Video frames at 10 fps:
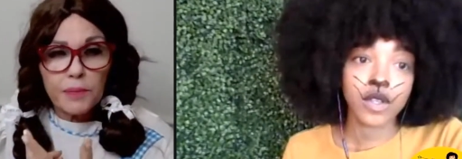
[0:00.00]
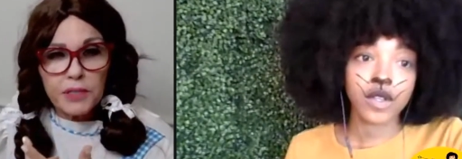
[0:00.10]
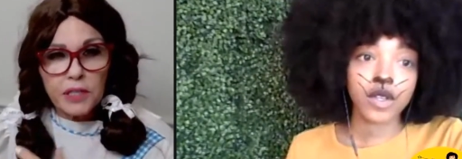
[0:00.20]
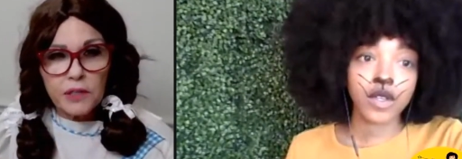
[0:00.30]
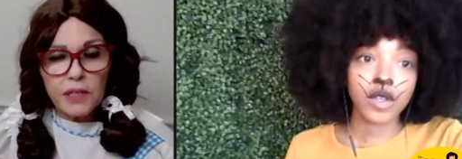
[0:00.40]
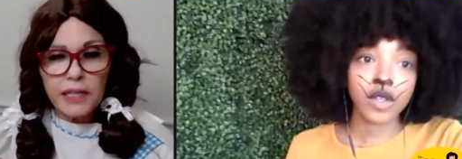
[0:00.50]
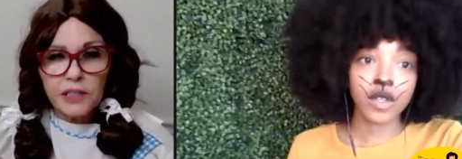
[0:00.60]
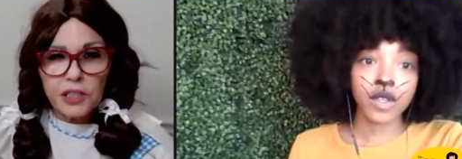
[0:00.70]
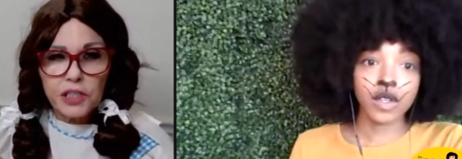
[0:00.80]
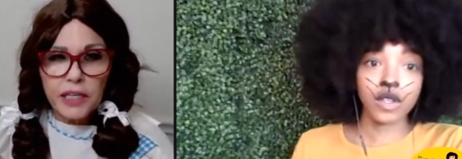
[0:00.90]
Speaker 1: tips that you'd
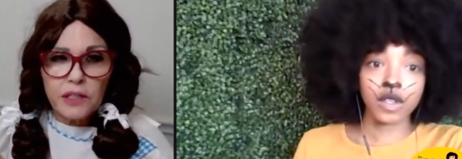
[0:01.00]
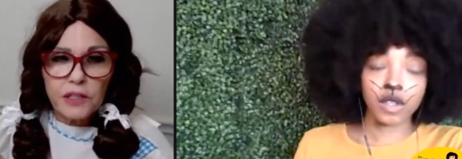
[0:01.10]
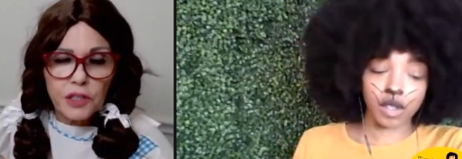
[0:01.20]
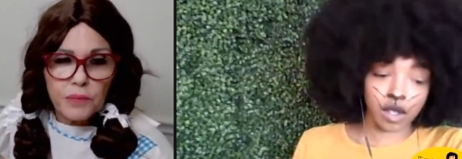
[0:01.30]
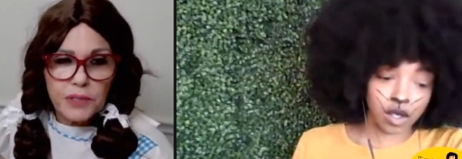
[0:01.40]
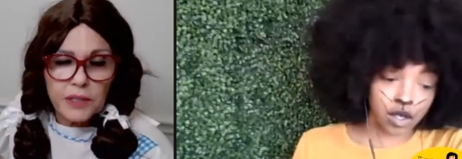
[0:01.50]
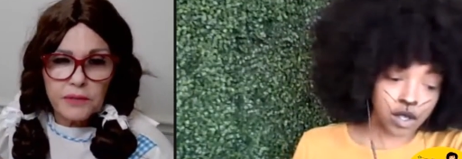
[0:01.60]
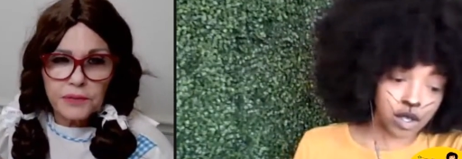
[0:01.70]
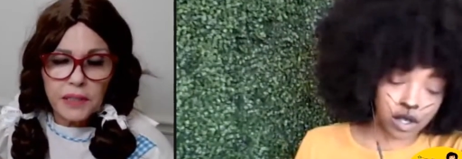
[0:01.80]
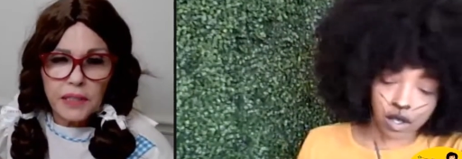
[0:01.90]
like to share in terms
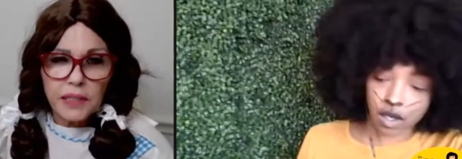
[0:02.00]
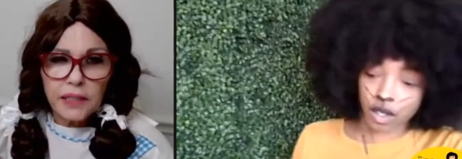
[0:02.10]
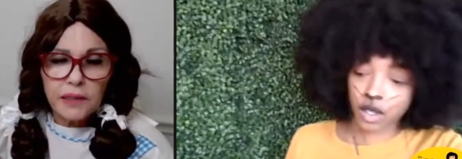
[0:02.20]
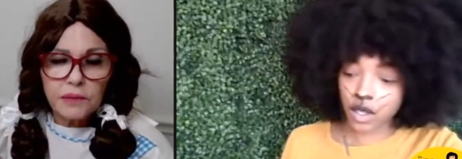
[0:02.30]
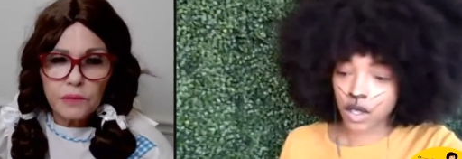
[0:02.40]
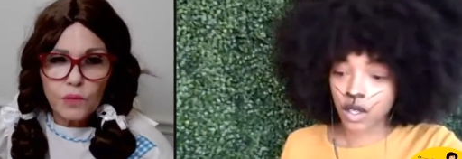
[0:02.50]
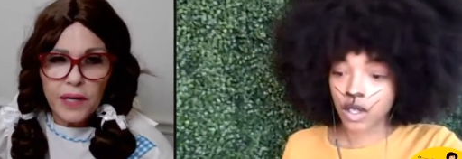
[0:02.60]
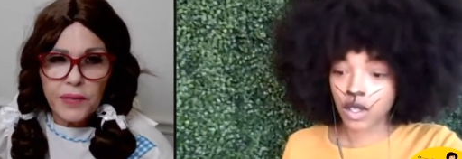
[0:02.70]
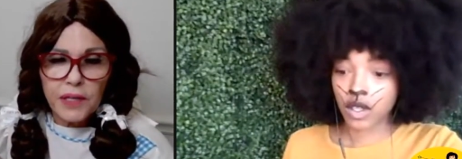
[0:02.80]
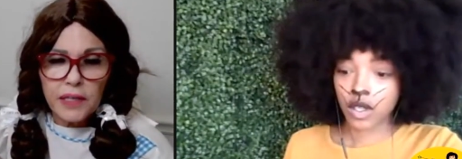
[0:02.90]
of uh,
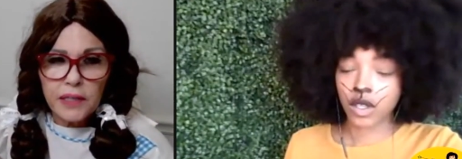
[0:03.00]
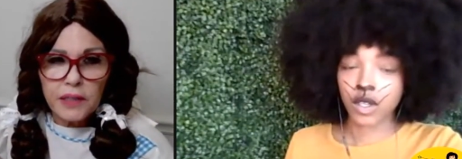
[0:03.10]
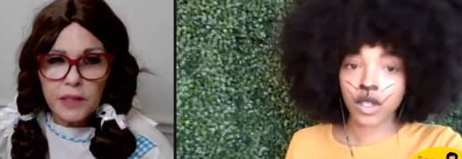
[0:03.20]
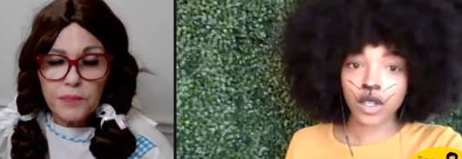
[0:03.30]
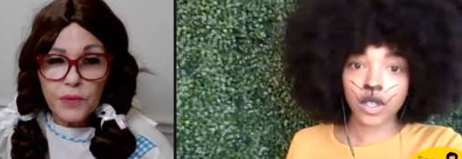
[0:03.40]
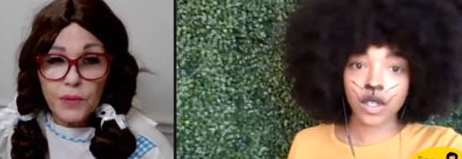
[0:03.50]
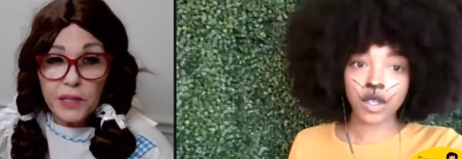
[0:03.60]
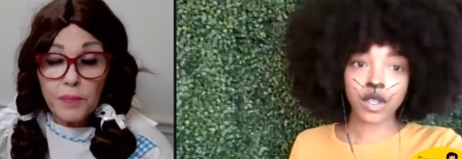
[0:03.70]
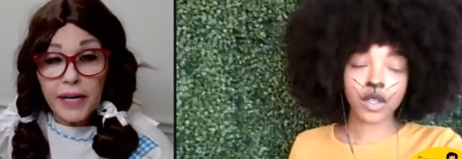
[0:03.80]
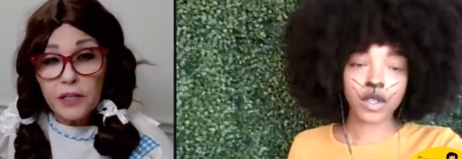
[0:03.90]
what the, the,
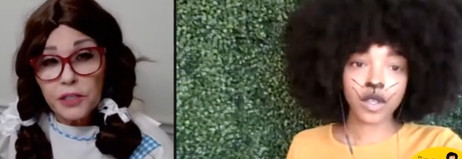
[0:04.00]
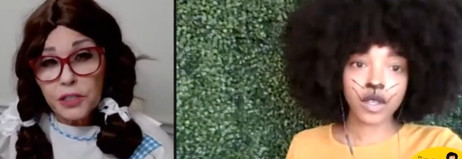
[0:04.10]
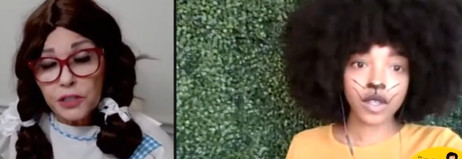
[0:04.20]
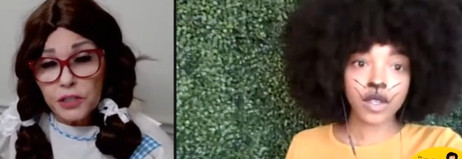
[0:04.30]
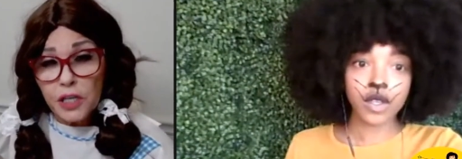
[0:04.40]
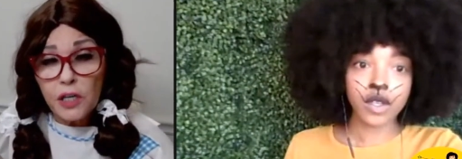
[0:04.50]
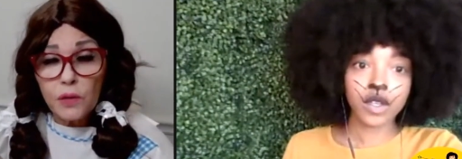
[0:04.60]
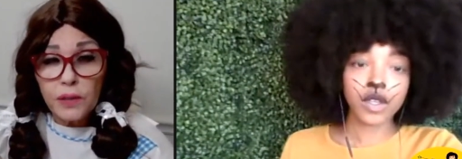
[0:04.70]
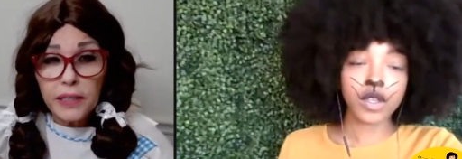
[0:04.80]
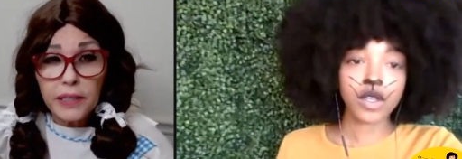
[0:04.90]
what the buyers should
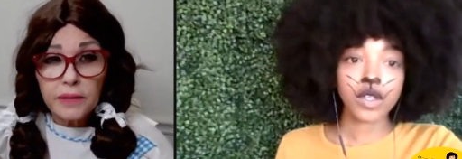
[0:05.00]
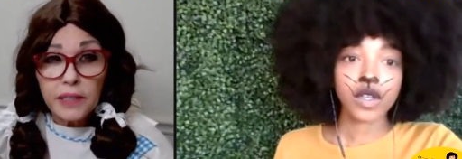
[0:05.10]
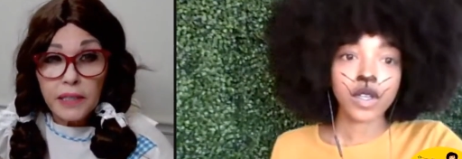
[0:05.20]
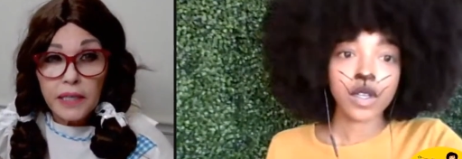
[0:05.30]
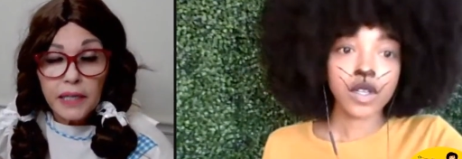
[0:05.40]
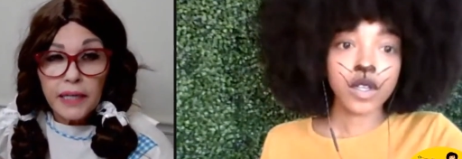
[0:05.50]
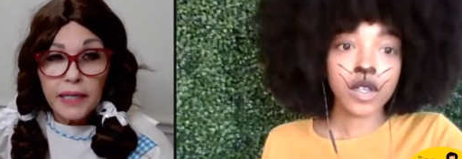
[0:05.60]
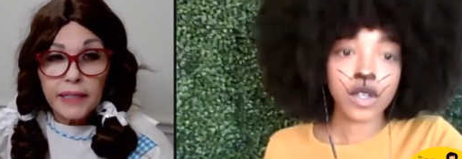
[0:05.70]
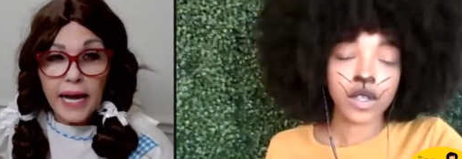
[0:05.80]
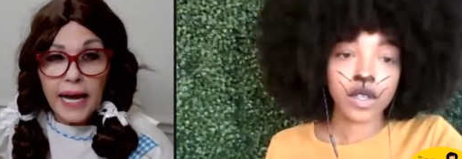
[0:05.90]
know and,
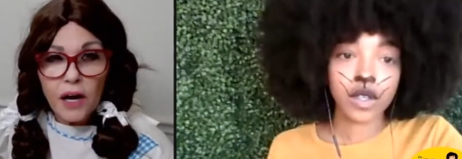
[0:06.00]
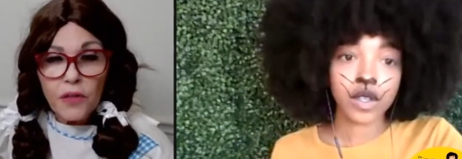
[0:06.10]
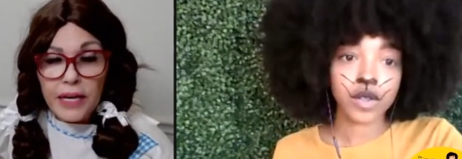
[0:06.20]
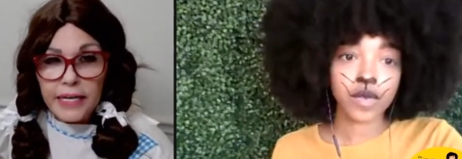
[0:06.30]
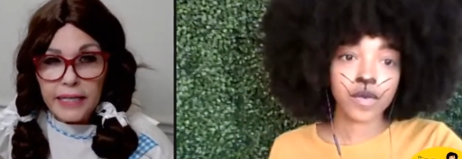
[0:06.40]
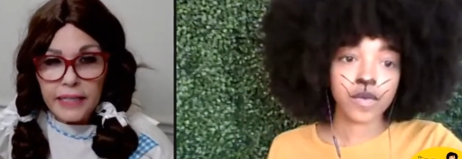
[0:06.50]
and how they